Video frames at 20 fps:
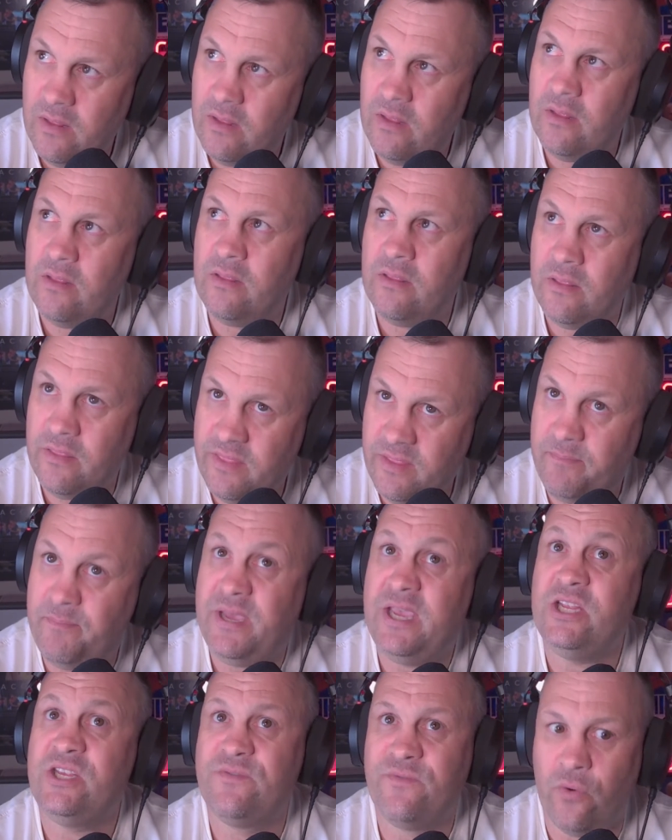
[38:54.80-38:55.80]
the
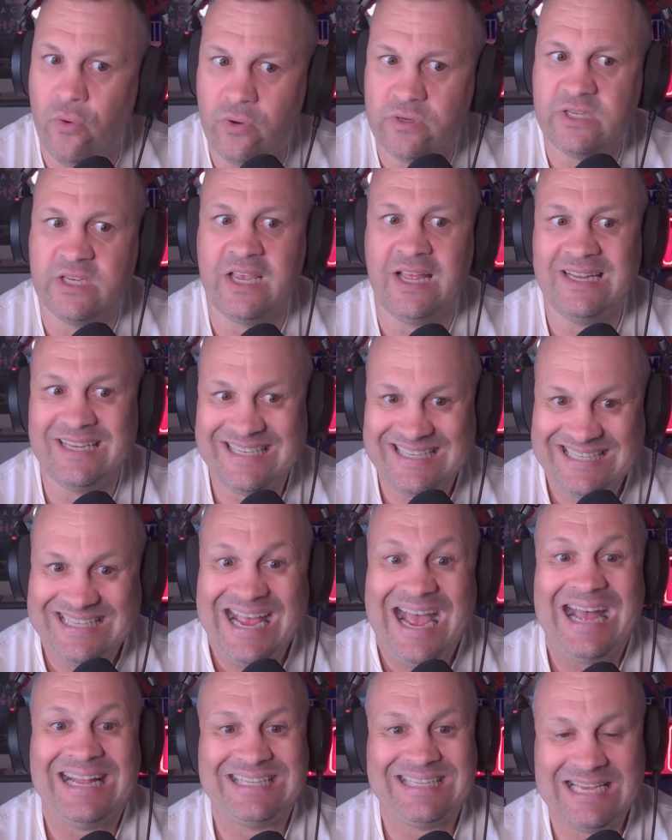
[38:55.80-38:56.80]
pitchforks are going to
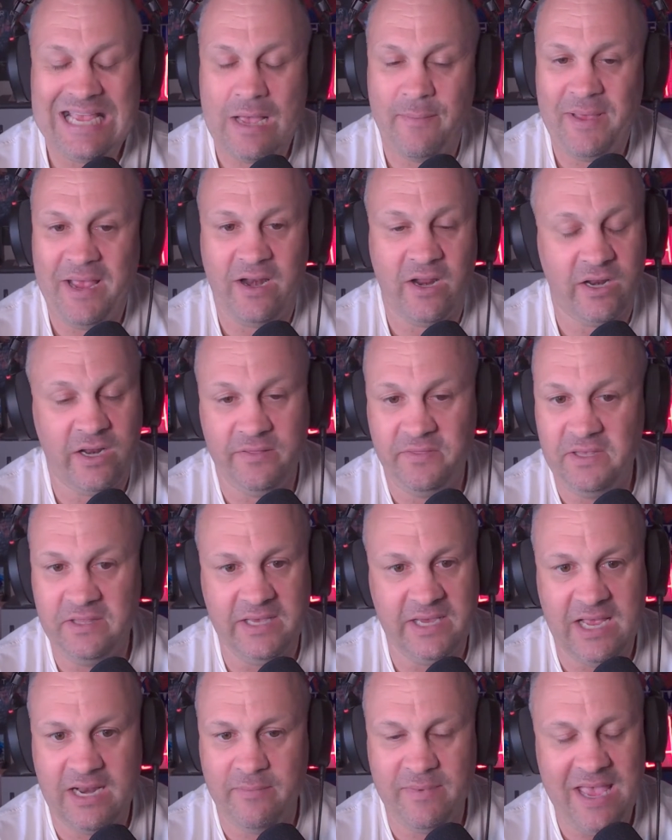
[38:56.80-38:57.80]
start to come out. I don't think
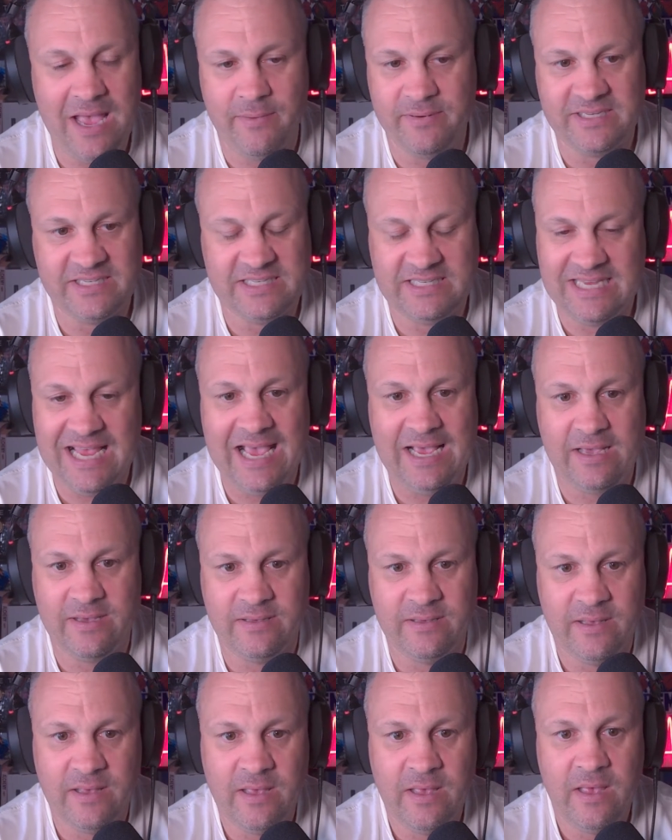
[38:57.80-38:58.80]
they're going to be able to
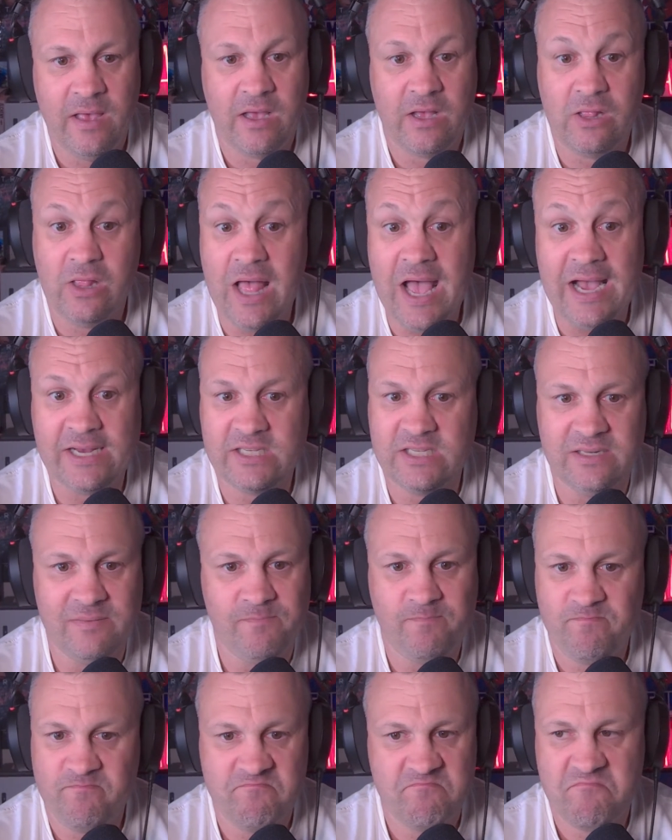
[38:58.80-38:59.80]
sack
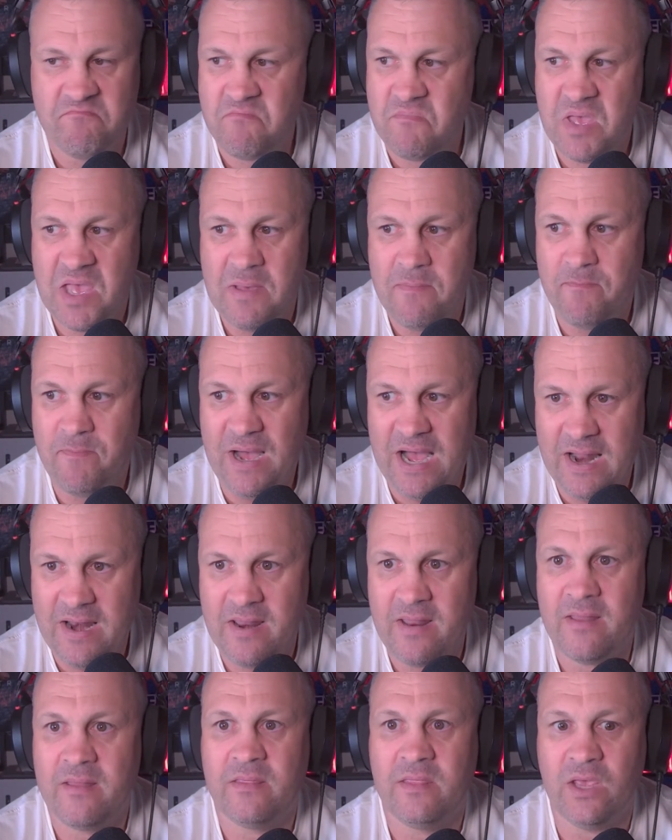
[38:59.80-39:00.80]
Clarkson, but
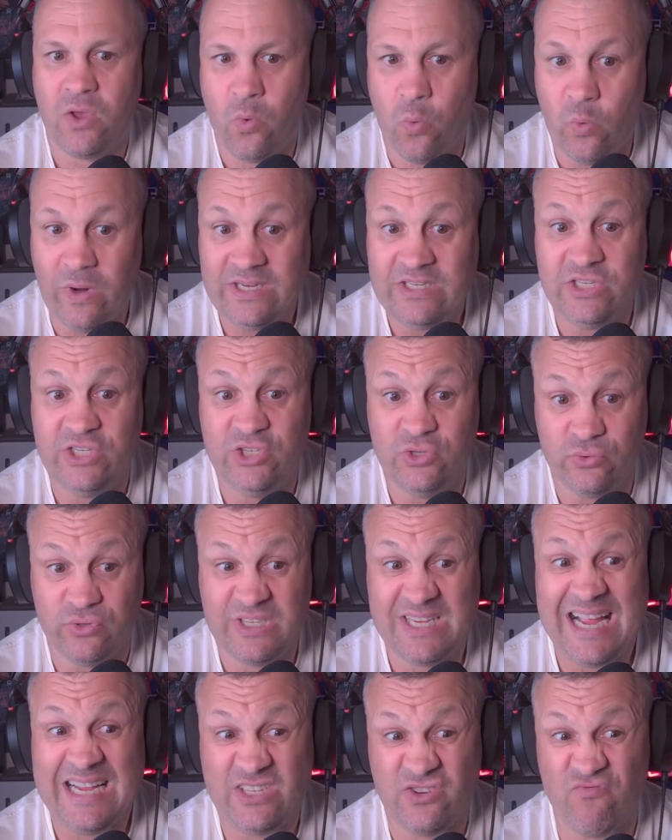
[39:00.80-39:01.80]
the questions will
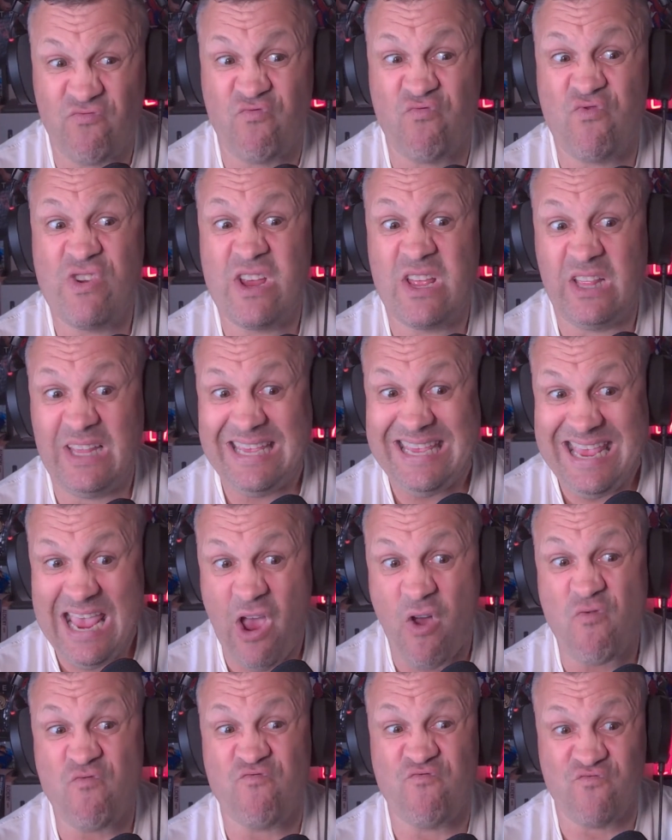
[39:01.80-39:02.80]
start to really,
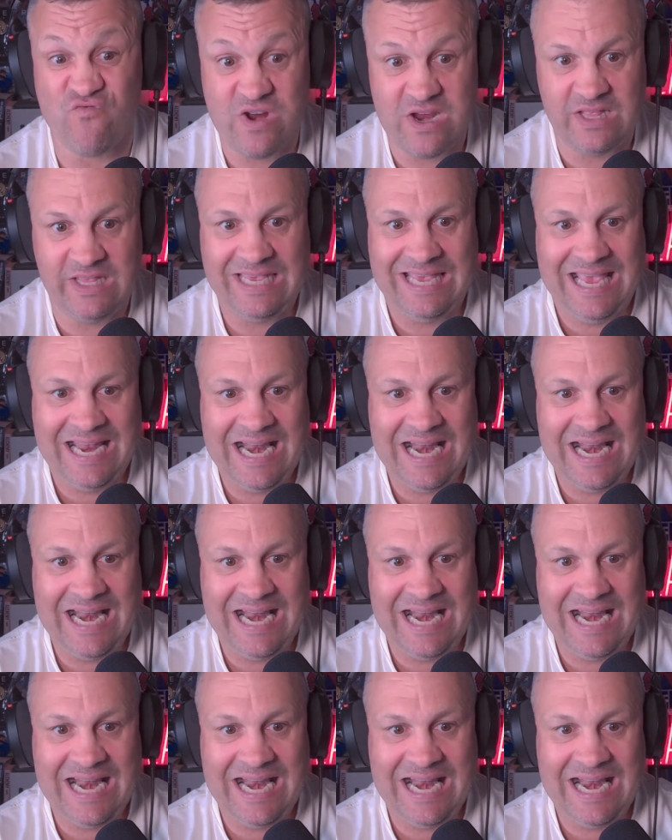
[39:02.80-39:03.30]
really get